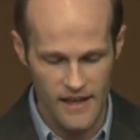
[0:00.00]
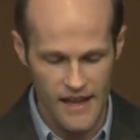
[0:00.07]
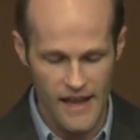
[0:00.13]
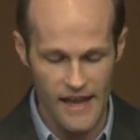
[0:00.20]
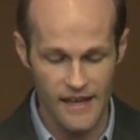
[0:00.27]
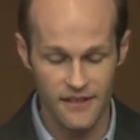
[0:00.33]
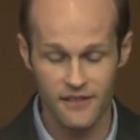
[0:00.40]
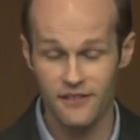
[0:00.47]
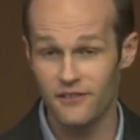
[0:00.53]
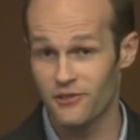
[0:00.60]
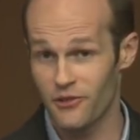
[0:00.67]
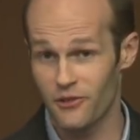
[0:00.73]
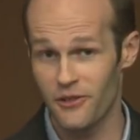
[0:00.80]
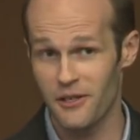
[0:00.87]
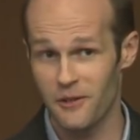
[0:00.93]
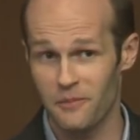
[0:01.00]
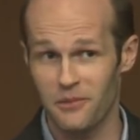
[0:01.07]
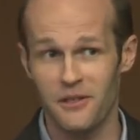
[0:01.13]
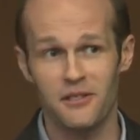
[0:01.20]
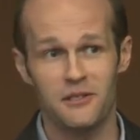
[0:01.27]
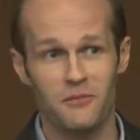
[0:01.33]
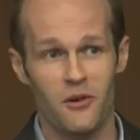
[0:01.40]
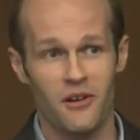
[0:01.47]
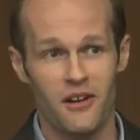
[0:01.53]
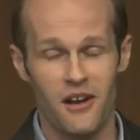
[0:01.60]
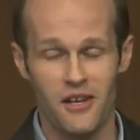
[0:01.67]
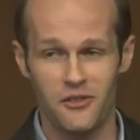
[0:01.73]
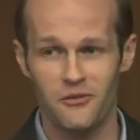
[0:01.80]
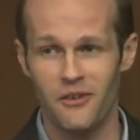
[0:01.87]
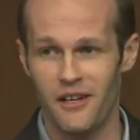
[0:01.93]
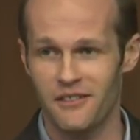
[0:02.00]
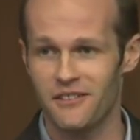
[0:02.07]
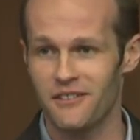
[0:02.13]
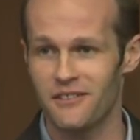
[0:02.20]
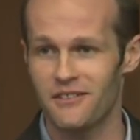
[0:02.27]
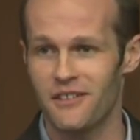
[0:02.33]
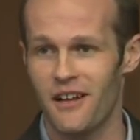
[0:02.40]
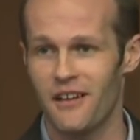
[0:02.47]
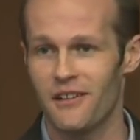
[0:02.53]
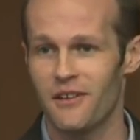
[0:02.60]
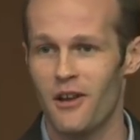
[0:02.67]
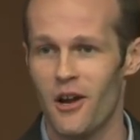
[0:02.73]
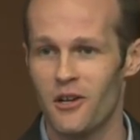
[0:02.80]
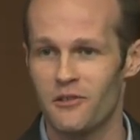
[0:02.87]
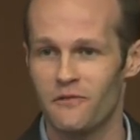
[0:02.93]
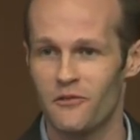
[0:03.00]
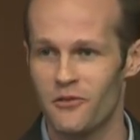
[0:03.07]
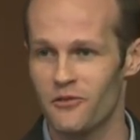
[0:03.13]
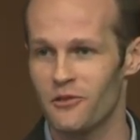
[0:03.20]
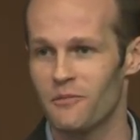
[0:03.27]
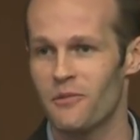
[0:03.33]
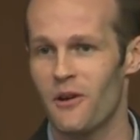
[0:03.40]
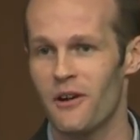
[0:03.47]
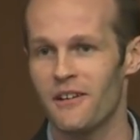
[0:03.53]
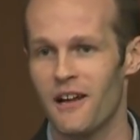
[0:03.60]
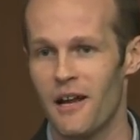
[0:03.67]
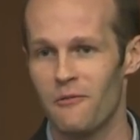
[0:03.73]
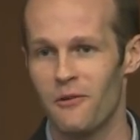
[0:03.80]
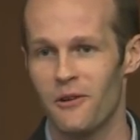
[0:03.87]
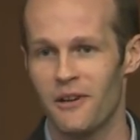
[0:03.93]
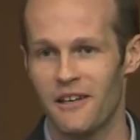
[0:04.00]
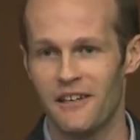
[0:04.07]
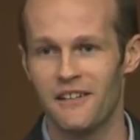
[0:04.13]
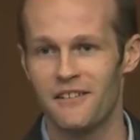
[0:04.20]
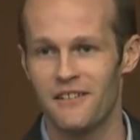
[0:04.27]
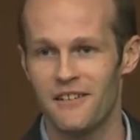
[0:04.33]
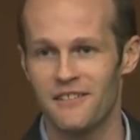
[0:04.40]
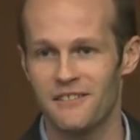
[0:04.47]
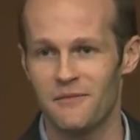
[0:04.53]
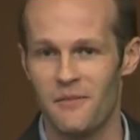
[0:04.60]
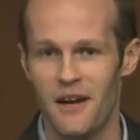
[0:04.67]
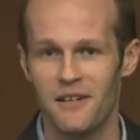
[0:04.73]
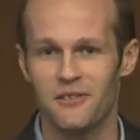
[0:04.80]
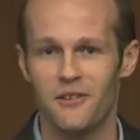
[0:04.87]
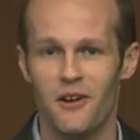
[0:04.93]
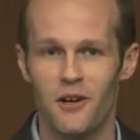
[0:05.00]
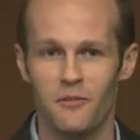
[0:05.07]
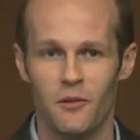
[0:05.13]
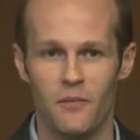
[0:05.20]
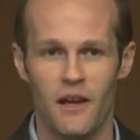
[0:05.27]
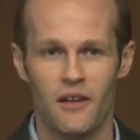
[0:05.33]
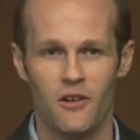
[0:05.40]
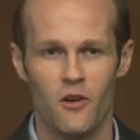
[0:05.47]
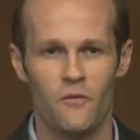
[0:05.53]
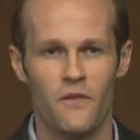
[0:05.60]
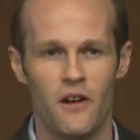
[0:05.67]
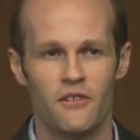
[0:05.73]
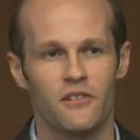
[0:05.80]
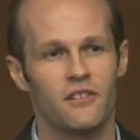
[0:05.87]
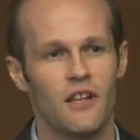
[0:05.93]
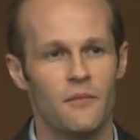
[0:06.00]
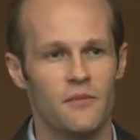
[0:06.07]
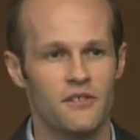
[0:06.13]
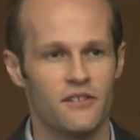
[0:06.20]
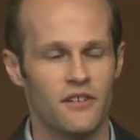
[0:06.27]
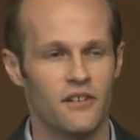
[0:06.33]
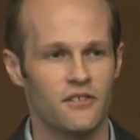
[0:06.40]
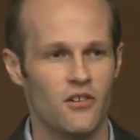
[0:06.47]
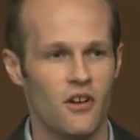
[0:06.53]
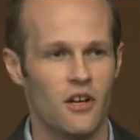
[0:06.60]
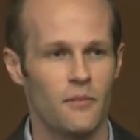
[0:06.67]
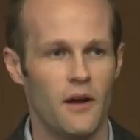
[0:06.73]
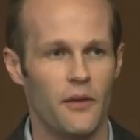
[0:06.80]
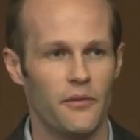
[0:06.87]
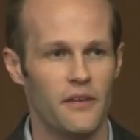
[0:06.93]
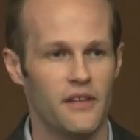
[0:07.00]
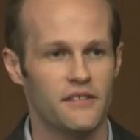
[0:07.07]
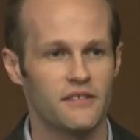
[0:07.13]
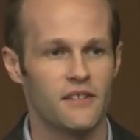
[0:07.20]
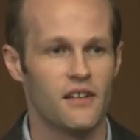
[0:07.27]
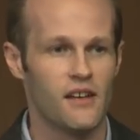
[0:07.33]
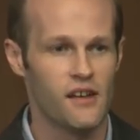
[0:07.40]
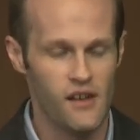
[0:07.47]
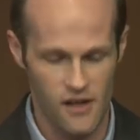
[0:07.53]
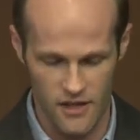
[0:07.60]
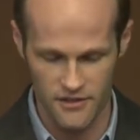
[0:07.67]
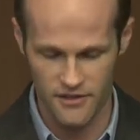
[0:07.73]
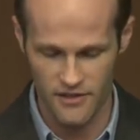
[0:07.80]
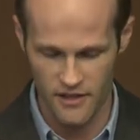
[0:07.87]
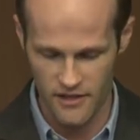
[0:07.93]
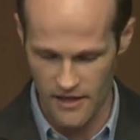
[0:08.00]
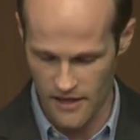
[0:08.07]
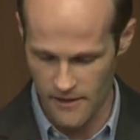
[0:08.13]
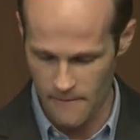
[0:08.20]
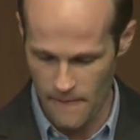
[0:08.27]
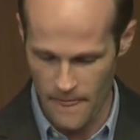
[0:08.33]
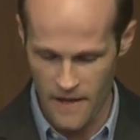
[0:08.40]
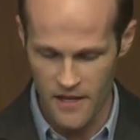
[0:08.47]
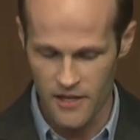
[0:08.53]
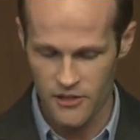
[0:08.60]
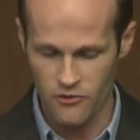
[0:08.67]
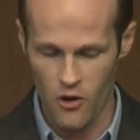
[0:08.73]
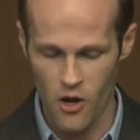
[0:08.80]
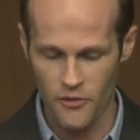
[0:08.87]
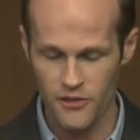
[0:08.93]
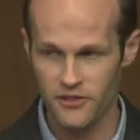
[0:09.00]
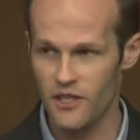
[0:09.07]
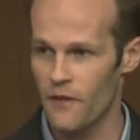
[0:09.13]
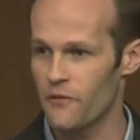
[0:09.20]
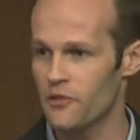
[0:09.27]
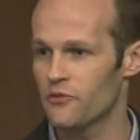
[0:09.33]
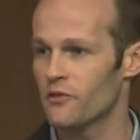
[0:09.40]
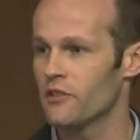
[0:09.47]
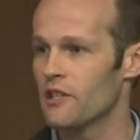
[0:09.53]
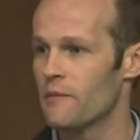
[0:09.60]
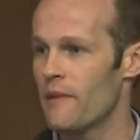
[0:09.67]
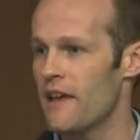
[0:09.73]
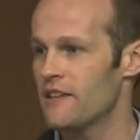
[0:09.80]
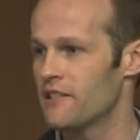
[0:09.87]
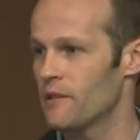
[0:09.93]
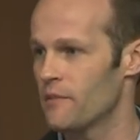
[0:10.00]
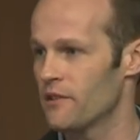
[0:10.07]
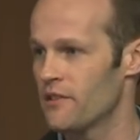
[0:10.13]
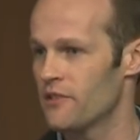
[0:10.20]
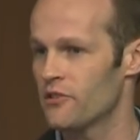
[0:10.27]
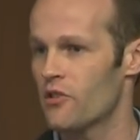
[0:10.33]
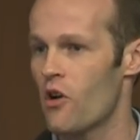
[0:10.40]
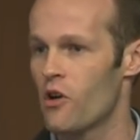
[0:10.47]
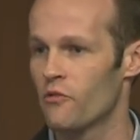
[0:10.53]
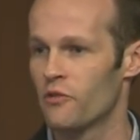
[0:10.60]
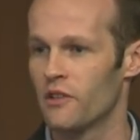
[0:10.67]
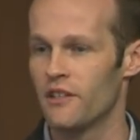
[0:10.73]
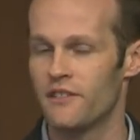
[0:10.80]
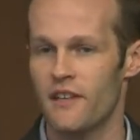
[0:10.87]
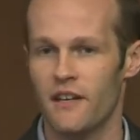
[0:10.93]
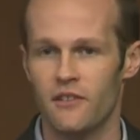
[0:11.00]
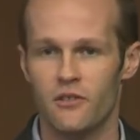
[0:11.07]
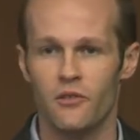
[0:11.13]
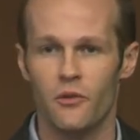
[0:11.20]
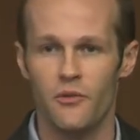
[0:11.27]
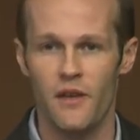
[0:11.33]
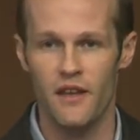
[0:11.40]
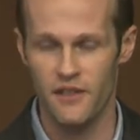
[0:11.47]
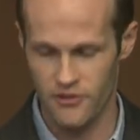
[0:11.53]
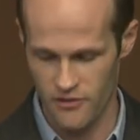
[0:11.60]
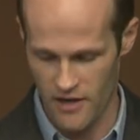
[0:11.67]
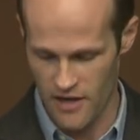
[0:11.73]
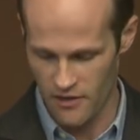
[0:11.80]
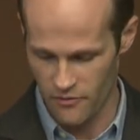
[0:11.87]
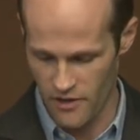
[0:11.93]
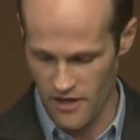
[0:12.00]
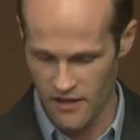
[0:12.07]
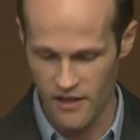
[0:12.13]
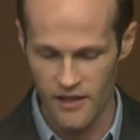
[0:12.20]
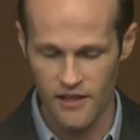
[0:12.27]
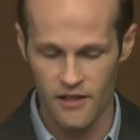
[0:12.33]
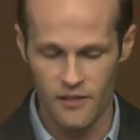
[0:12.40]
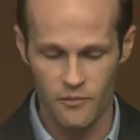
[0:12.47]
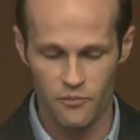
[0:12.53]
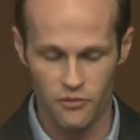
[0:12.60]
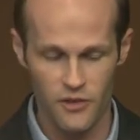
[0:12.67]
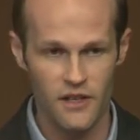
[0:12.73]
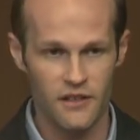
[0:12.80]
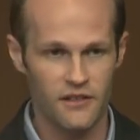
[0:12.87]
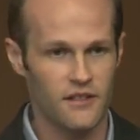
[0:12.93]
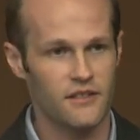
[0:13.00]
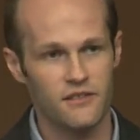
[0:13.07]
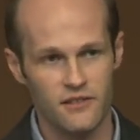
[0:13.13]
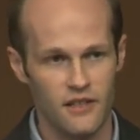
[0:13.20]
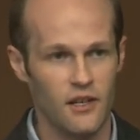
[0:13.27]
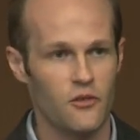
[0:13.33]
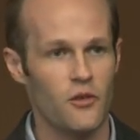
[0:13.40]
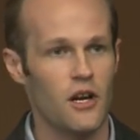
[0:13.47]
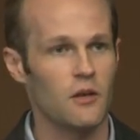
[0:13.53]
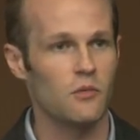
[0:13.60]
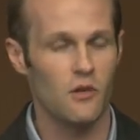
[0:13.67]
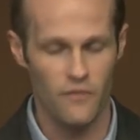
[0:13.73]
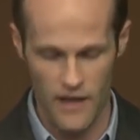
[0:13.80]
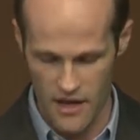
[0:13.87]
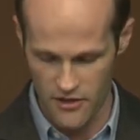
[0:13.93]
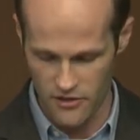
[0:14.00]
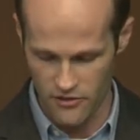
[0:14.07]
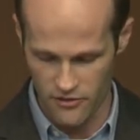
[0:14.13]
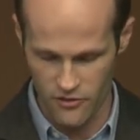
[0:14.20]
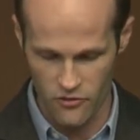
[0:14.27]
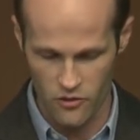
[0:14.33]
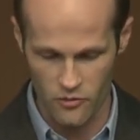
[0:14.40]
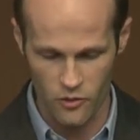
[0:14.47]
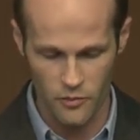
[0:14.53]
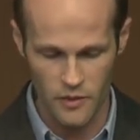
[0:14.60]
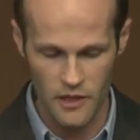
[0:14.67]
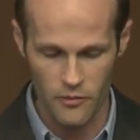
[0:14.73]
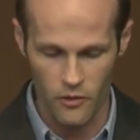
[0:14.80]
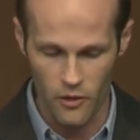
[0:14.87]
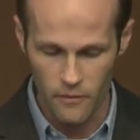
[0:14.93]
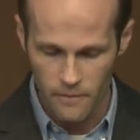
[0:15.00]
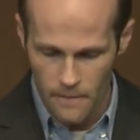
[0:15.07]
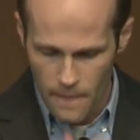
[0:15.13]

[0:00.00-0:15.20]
And Turing Complete smart contracts. This is kind of the controversial part. I won't get into this in my talk, but my co-founder Clemens is going to talk about this on Sunday. So all this stuff is really amazing, but these are all really technical things. So how do we bring this incredible value to normal people?